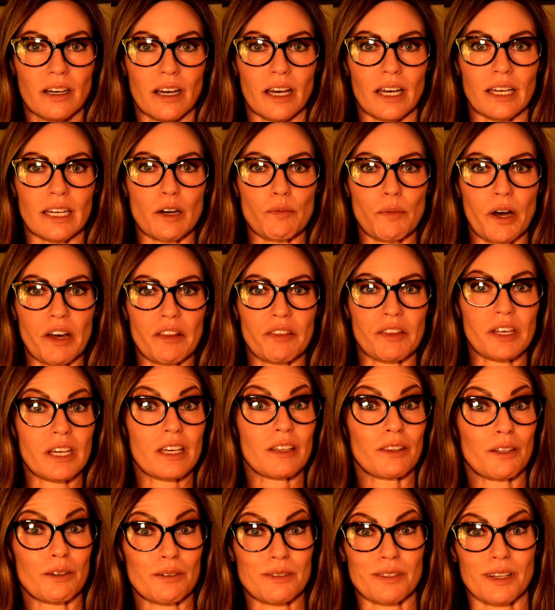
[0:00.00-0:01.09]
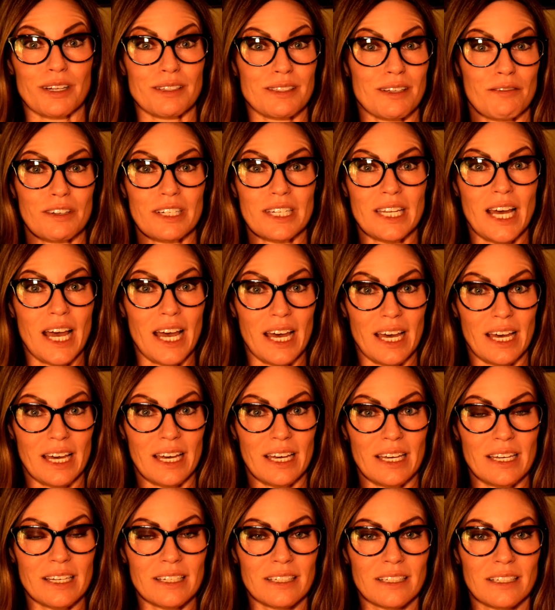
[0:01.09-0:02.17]
And am I thinking those thoughts every
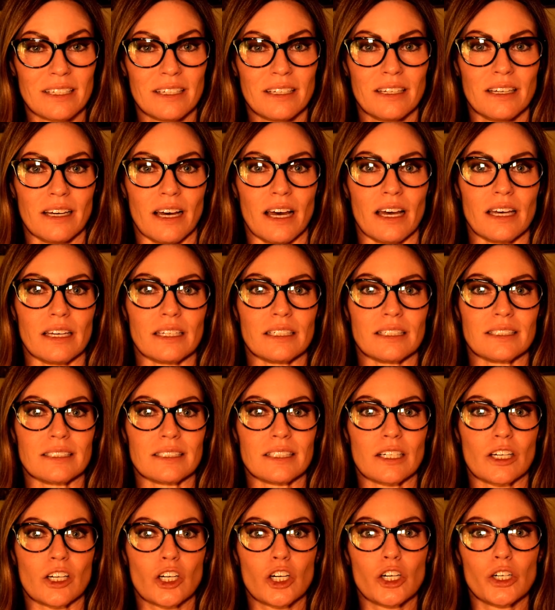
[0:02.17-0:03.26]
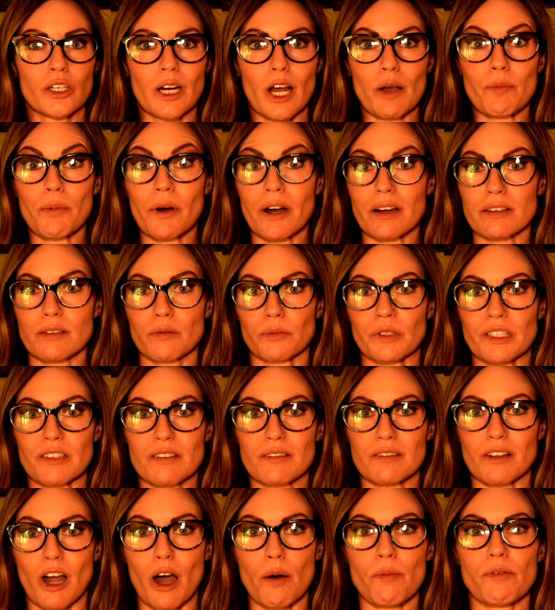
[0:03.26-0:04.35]
day? And could I possibly
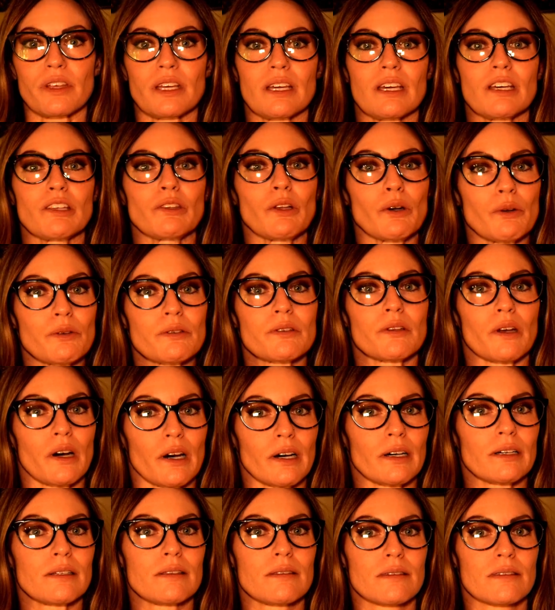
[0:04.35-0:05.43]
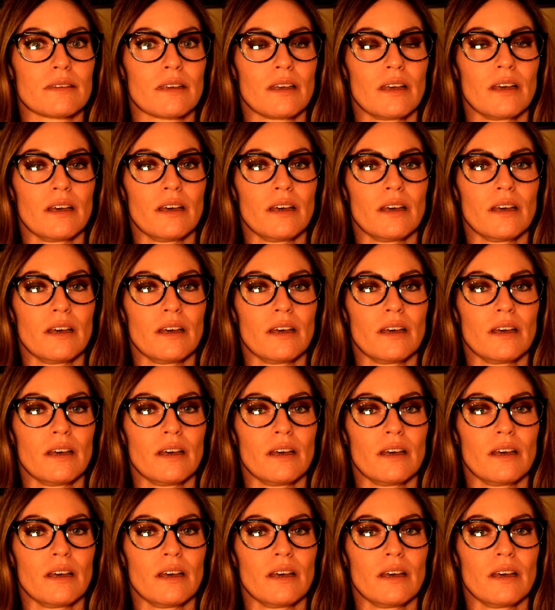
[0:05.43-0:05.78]
stop thinking those thoughts?